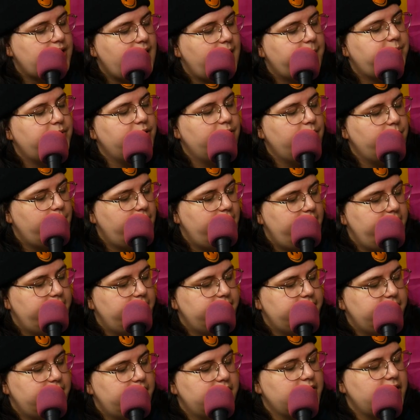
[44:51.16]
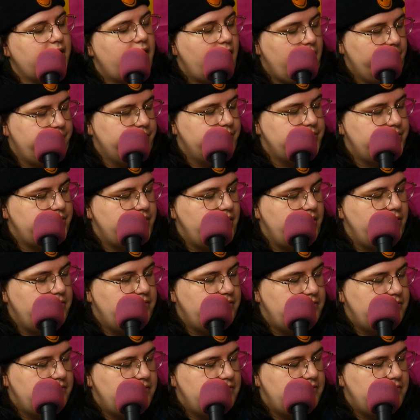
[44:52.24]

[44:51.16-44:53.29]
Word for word: Chapter one, author's note.